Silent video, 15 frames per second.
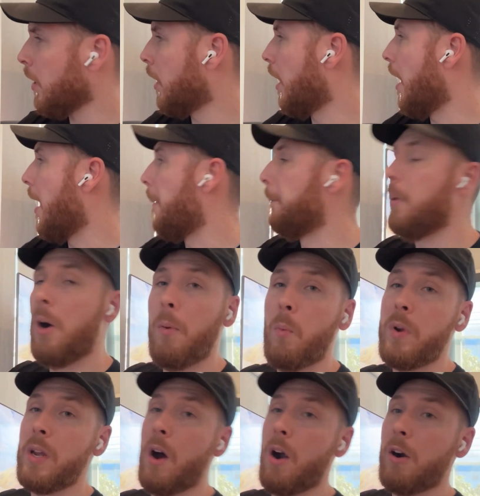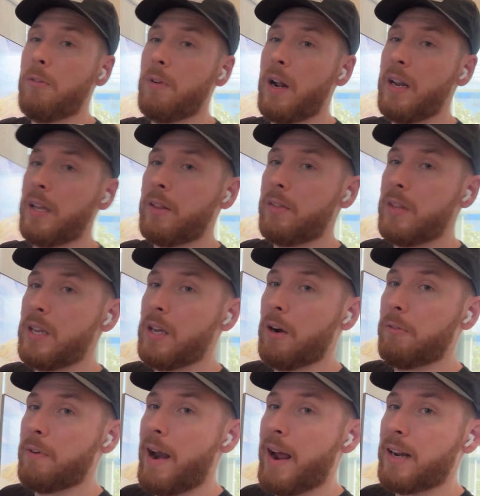But we are running the
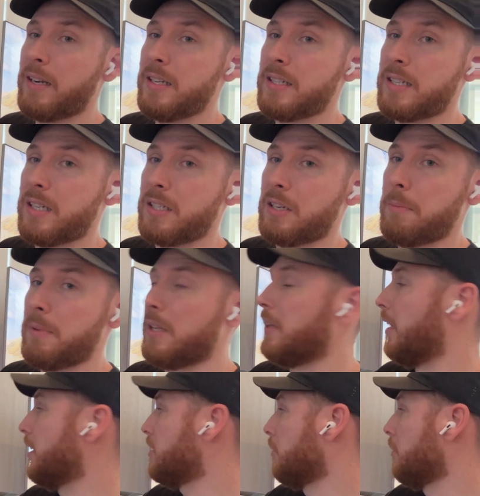Arachnus system in this.